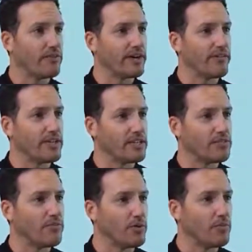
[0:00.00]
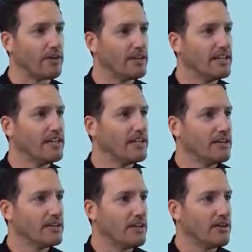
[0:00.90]
whatever it is,
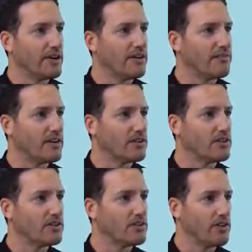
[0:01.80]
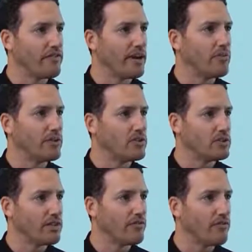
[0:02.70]
we have here
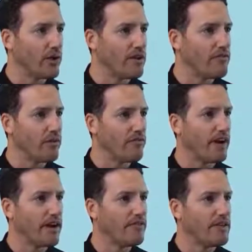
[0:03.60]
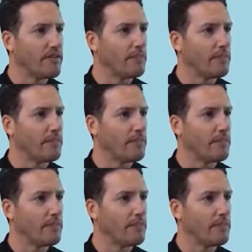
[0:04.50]
35.2748445.